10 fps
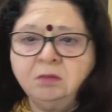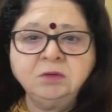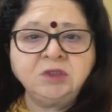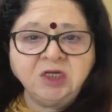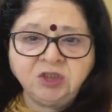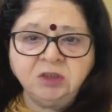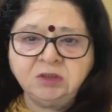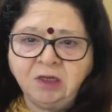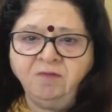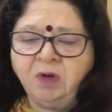section
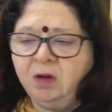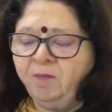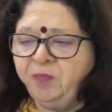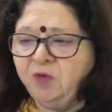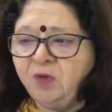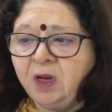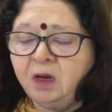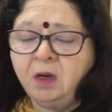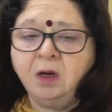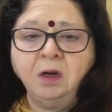7,
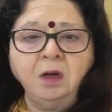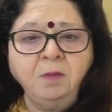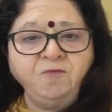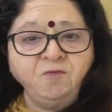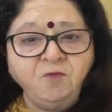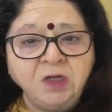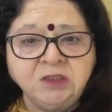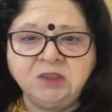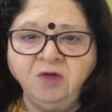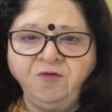where
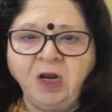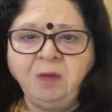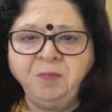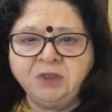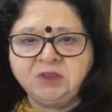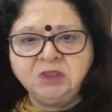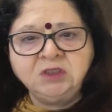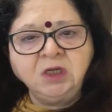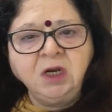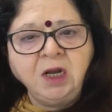once the flat
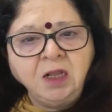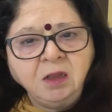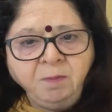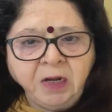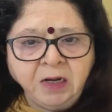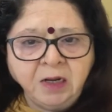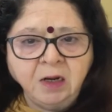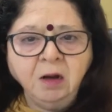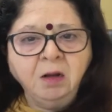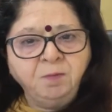purchaser and
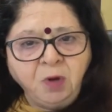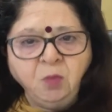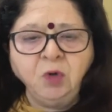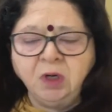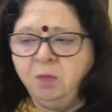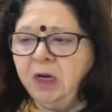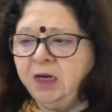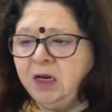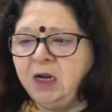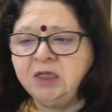the promoter
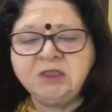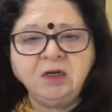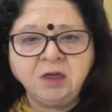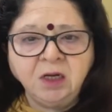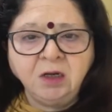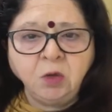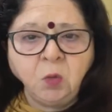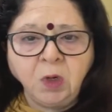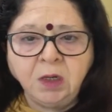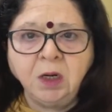builder has entered
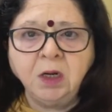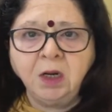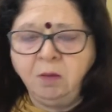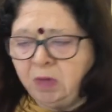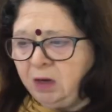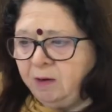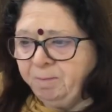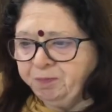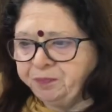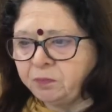into an agreement
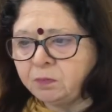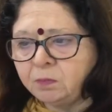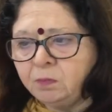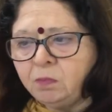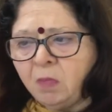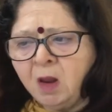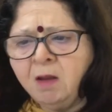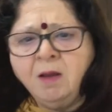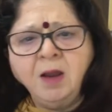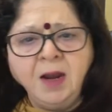
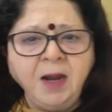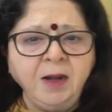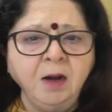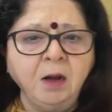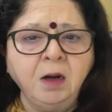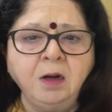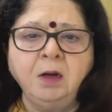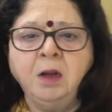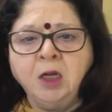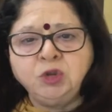and
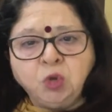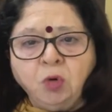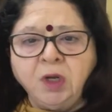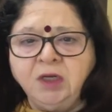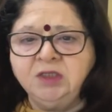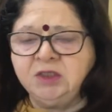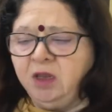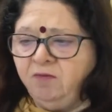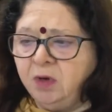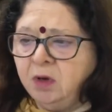a token is
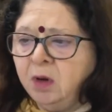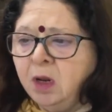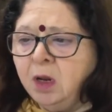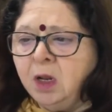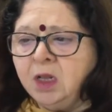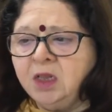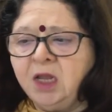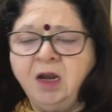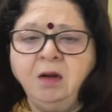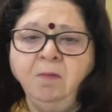given,
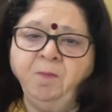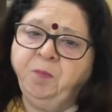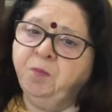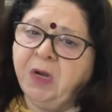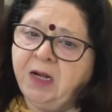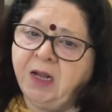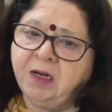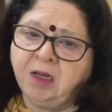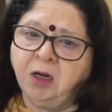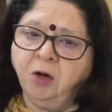then
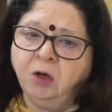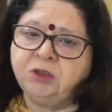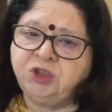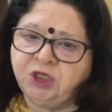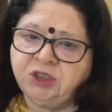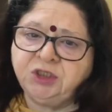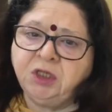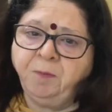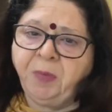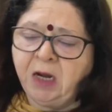builder cannot change
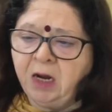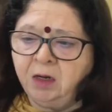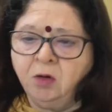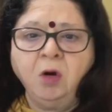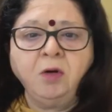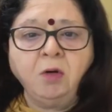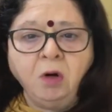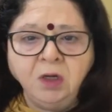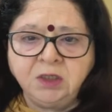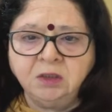the plan or
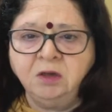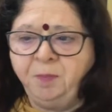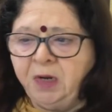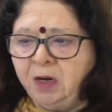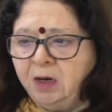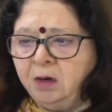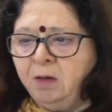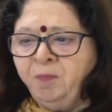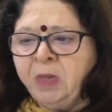alter the plan